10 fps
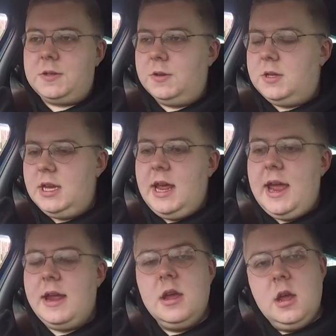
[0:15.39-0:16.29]
So
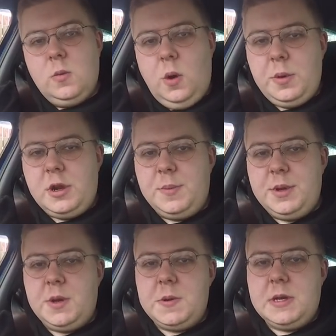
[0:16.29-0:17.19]
today what we're going to be
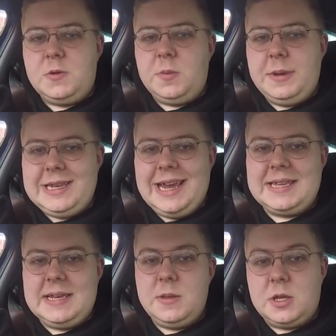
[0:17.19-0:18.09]
doing is we're going to be
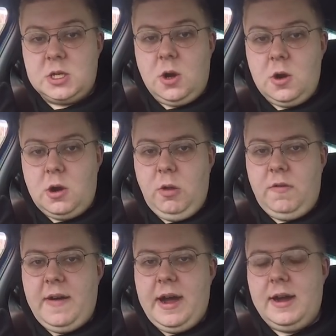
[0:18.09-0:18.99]
testing the stock
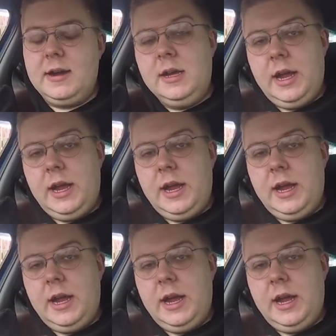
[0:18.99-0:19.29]
Golf R